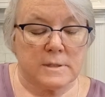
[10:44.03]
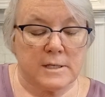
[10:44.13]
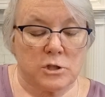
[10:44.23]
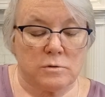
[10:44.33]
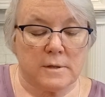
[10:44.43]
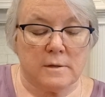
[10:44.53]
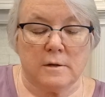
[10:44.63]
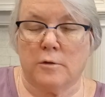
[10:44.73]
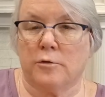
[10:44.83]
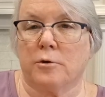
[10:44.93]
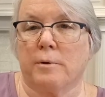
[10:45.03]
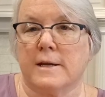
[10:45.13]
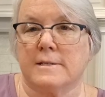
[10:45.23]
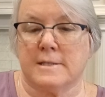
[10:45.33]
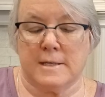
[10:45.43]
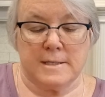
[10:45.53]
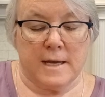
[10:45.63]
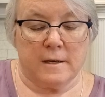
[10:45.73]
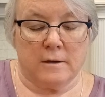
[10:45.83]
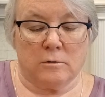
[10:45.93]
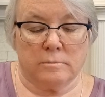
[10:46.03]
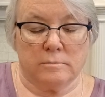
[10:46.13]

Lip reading: history, the Great Centennial,